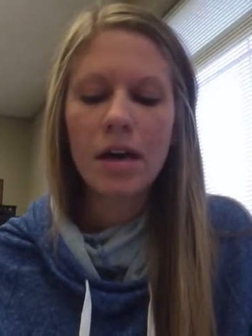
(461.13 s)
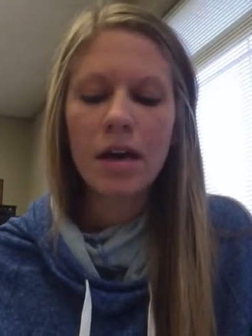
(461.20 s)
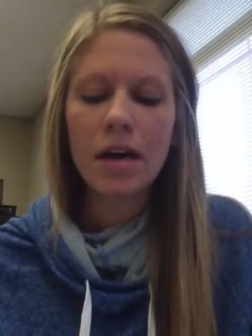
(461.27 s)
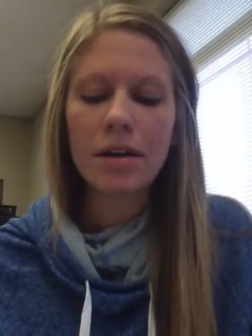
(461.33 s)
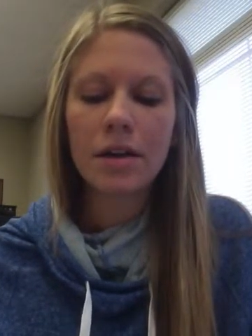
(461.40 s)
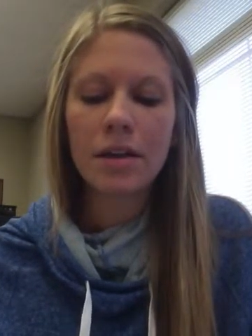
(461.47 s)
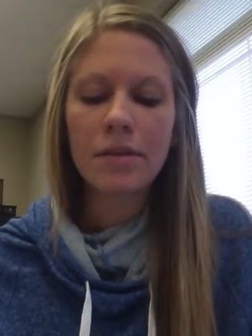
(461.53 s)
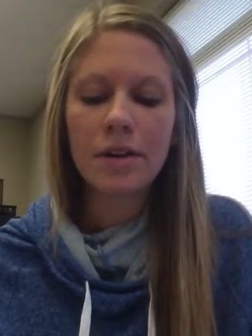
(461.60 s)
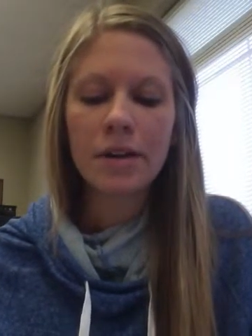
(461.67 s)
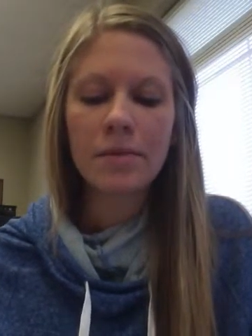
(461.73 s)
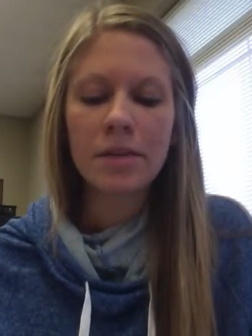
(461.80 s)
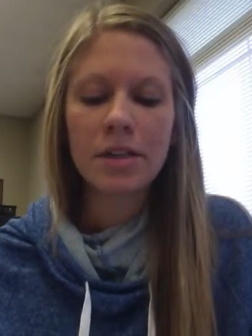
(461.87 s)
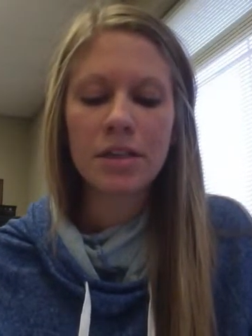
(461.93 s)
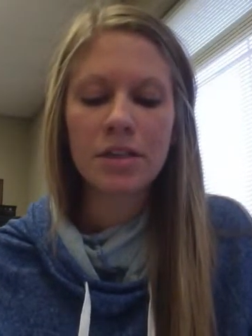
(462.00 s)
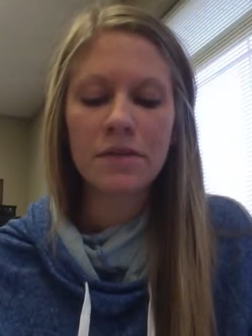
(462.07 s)
Another
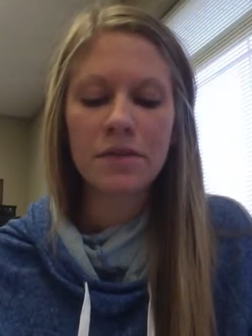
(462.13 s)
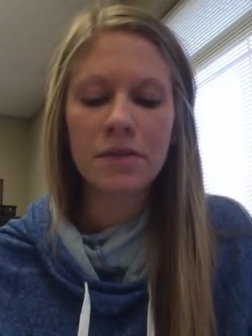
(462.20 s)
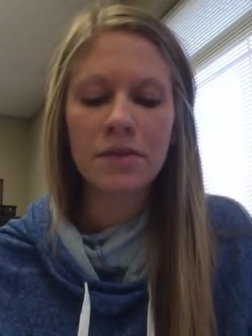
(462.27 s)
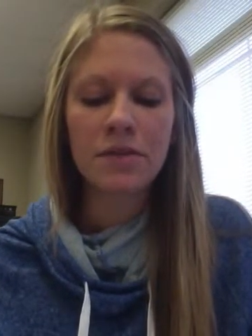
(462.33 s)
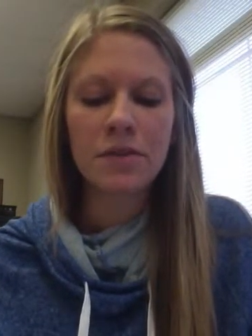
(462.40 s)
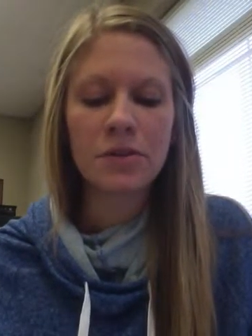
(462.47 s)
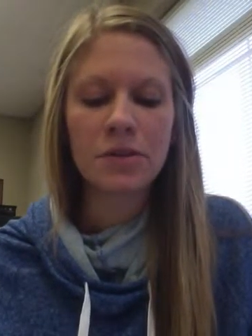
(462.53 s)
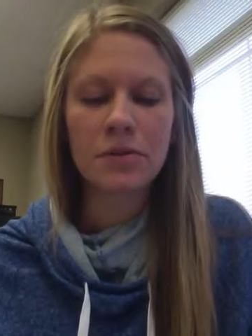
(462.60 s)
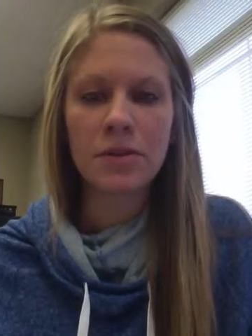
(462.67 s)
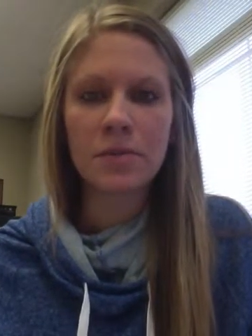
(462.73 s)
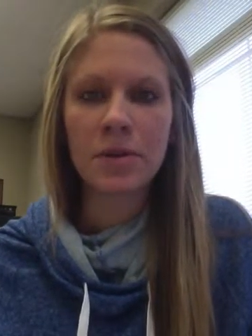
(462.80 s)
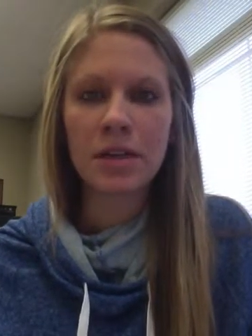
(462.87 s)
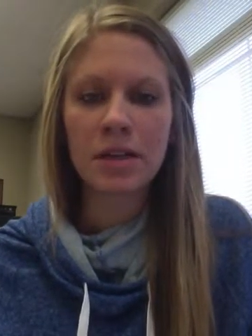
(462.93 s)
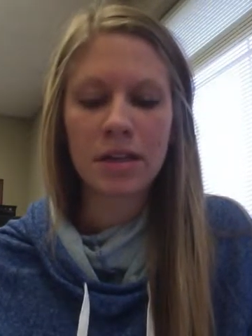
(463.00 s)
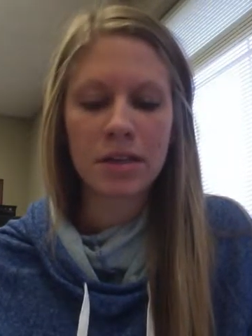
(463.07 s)
recommendation for the future would
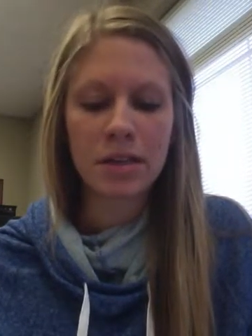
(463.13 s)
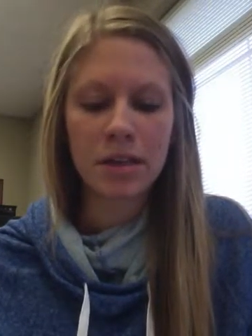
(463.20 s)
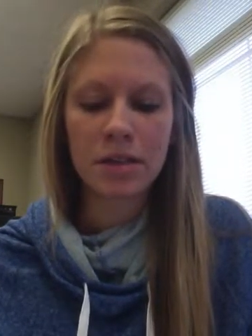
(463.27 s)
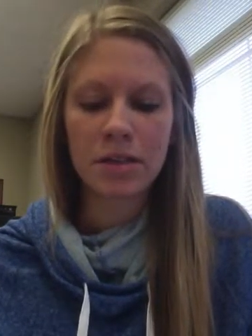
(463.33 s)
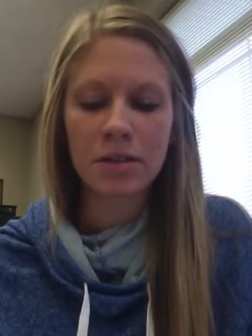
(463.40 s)
be to conduct